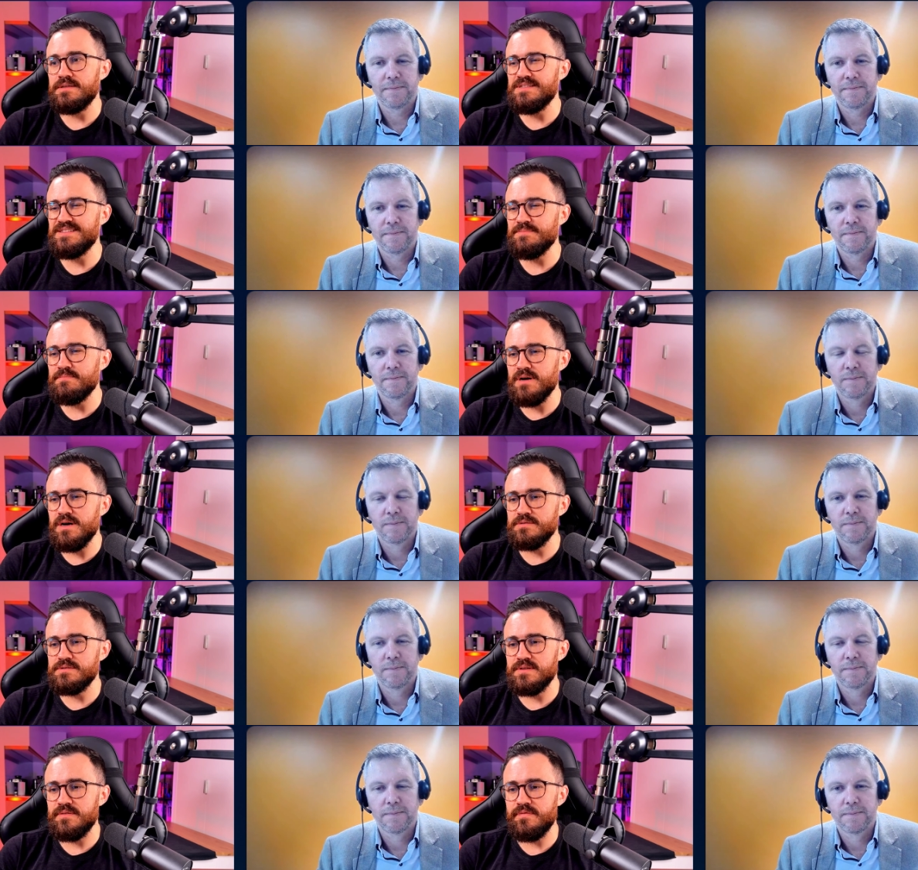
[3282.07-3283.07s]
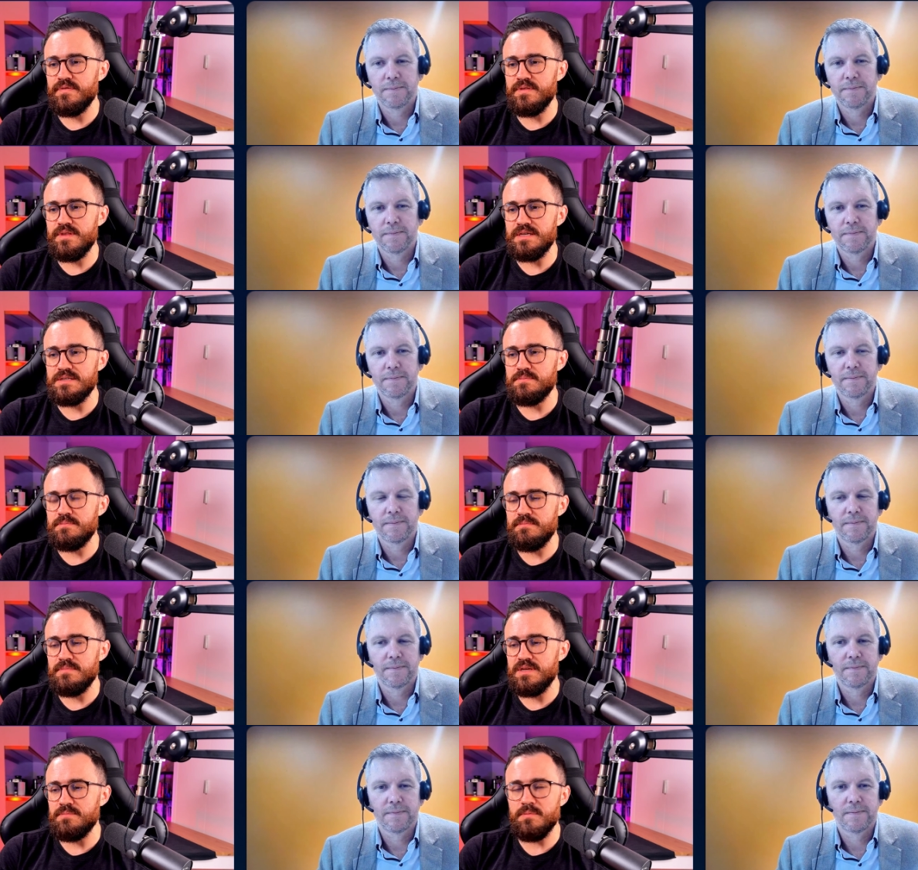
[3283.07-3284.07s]
Speaker 1: it's about something that
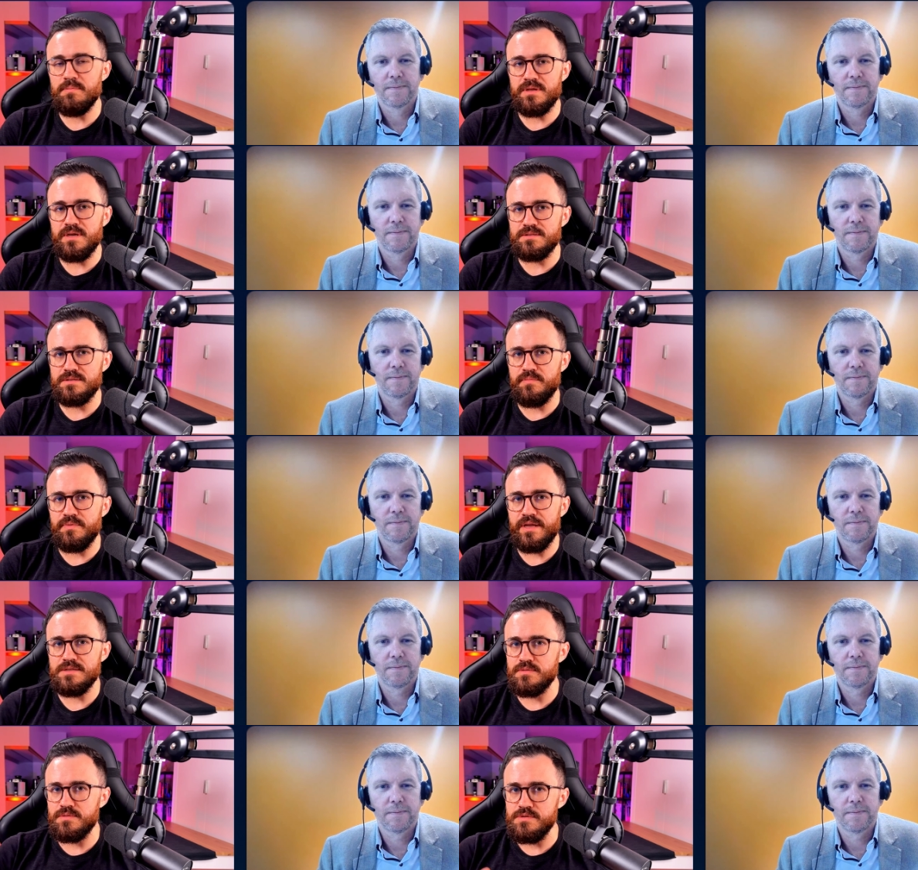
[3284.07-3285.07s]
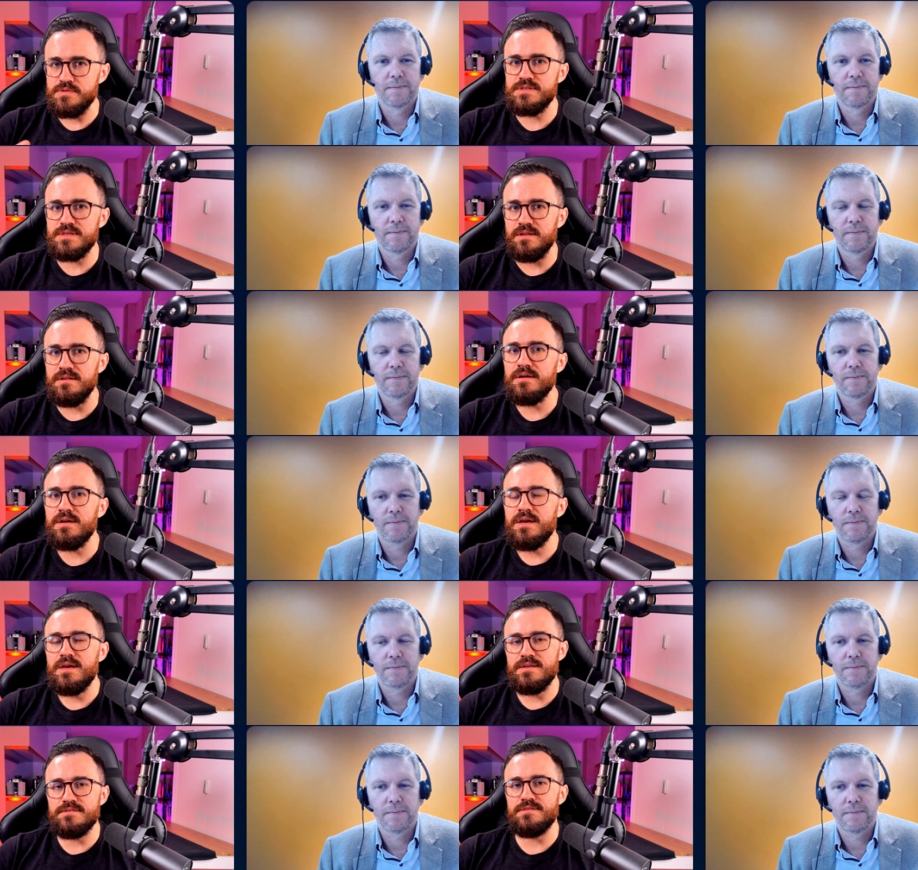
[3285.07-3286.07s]
many people can't comprehend. So you sell
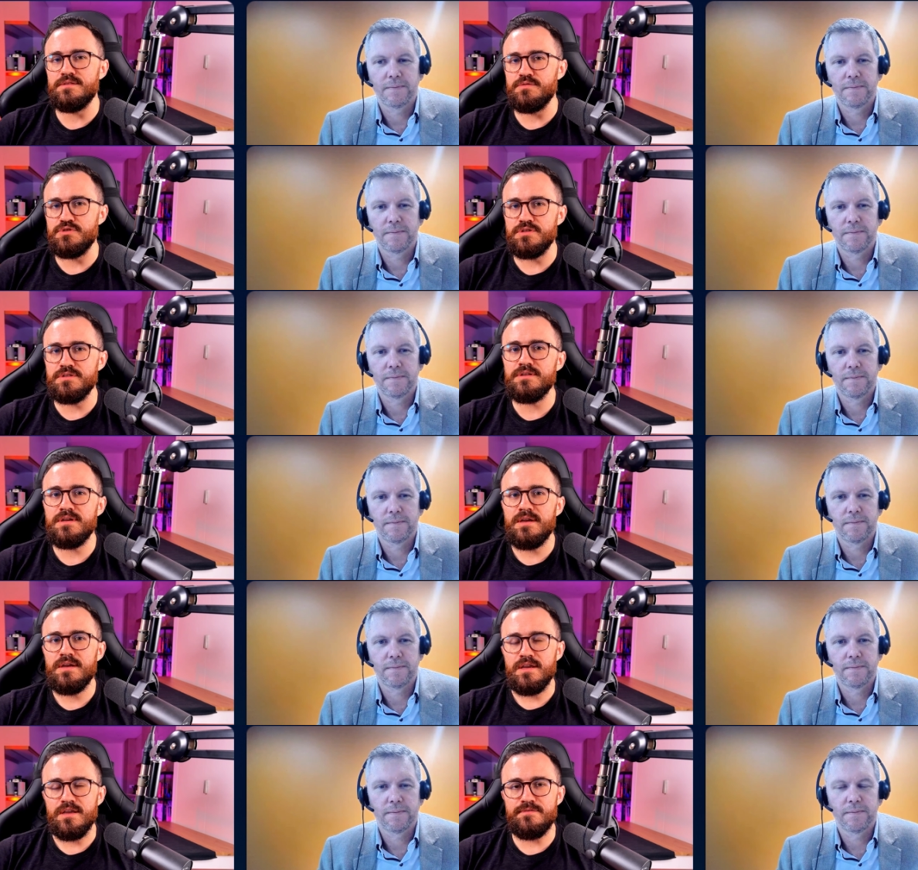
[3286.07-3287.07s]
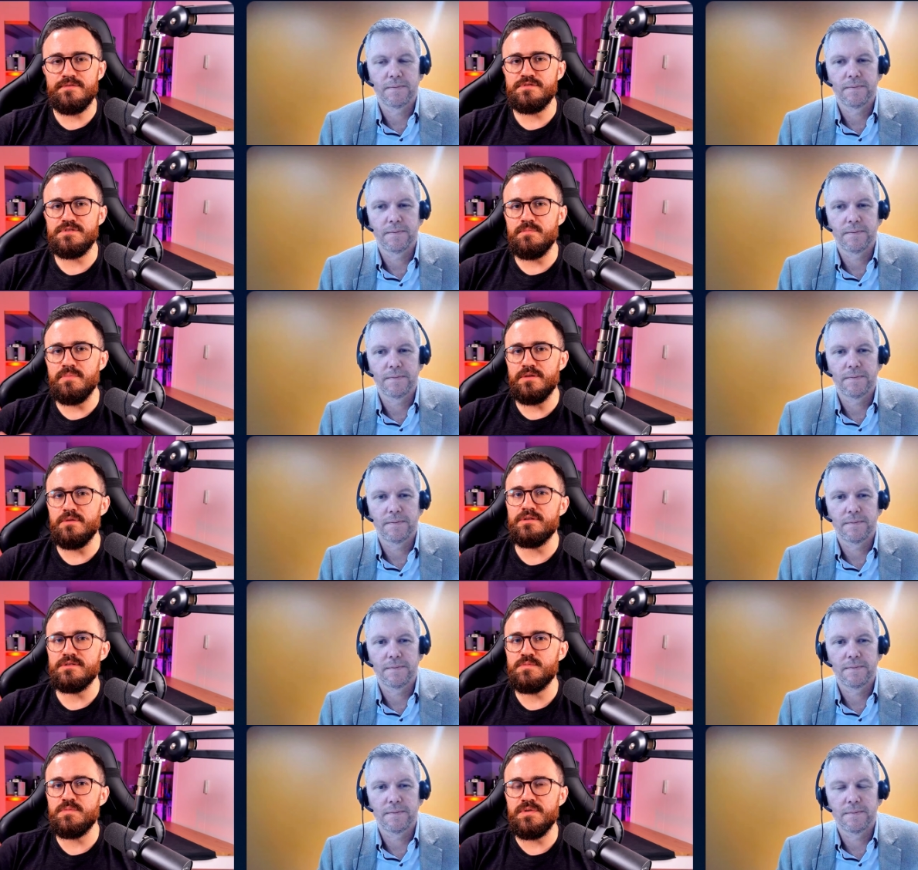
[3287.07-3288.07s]
a solution influenced by your
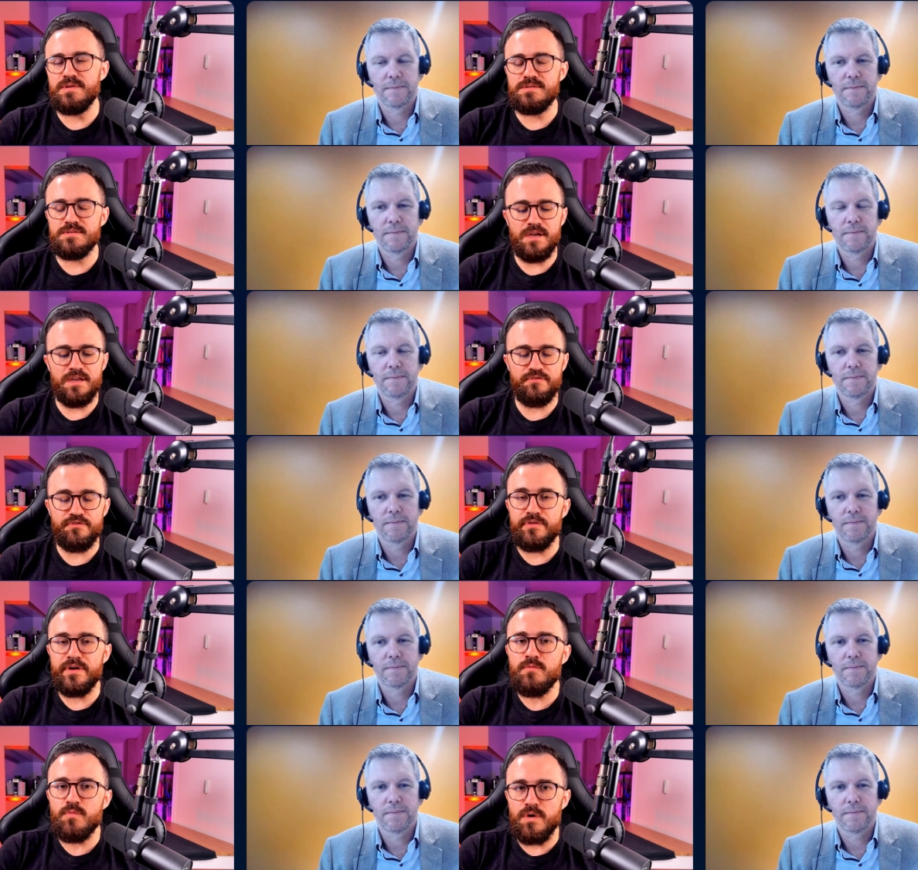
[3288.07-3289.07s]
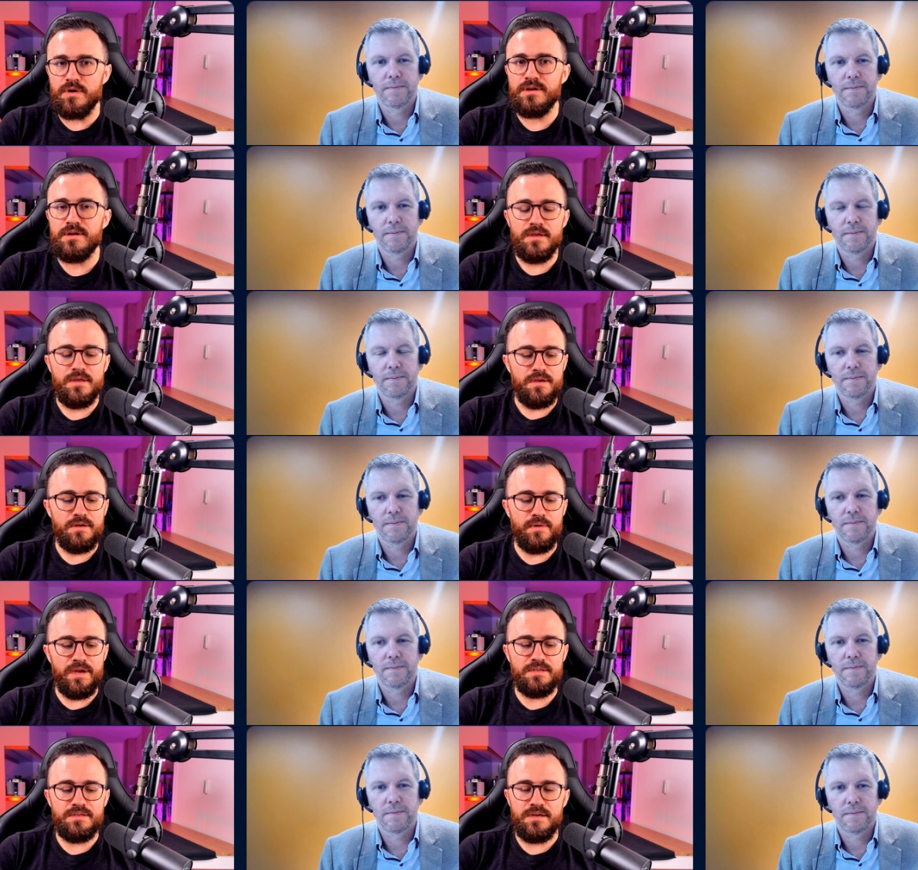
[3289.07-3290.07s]
experience, kind of framework,
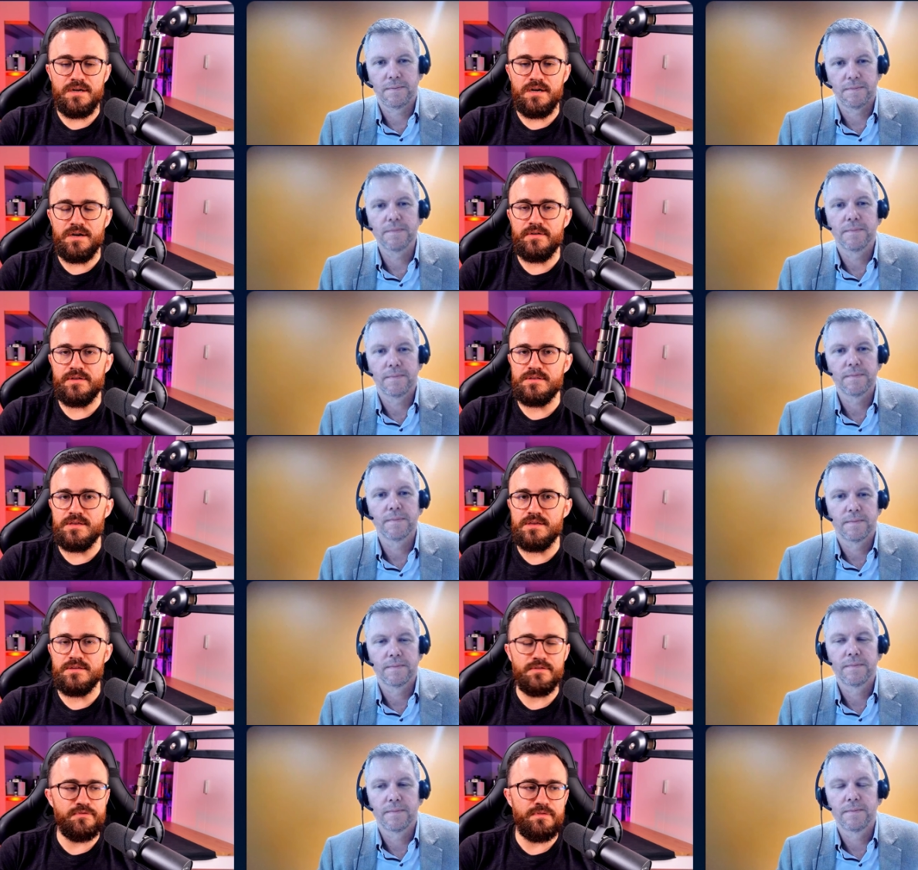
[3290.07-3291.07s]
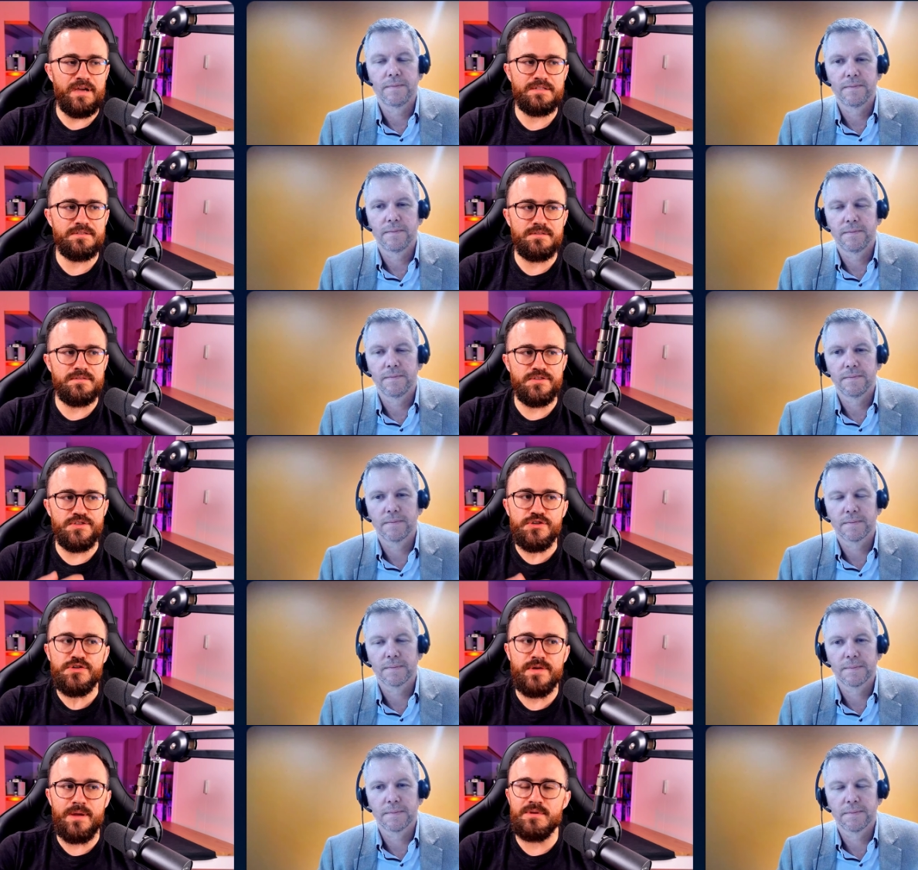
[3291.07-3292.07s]
right? Uh, it, it reflected in the
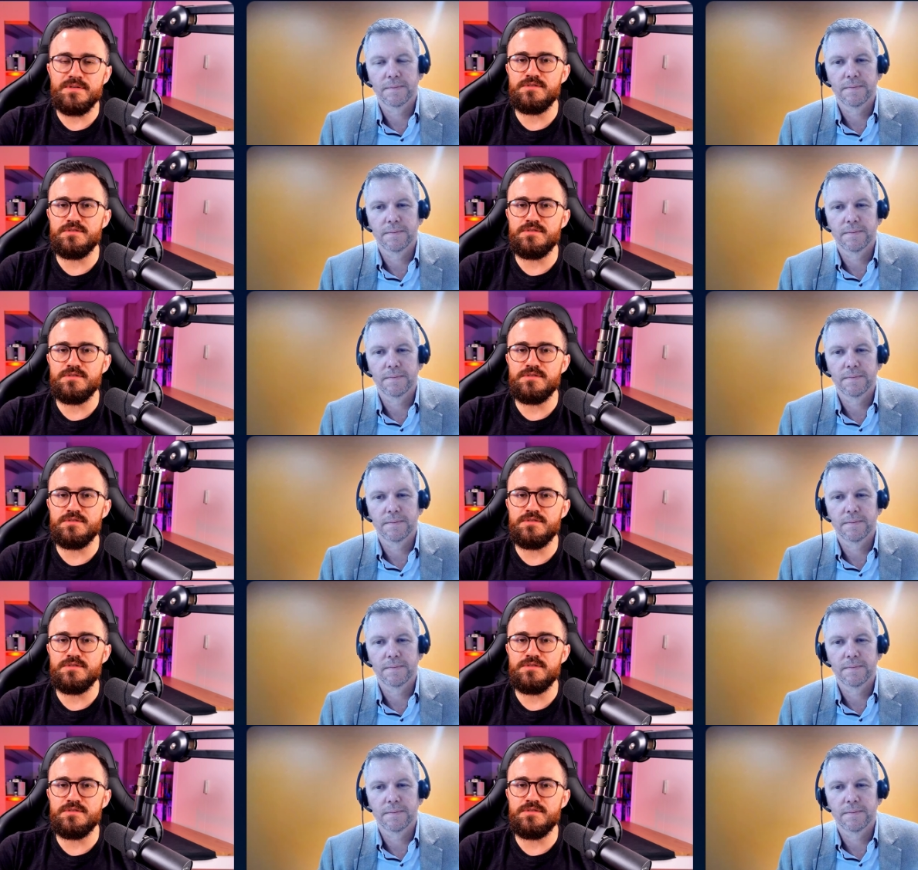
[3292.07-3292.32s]
CRM as a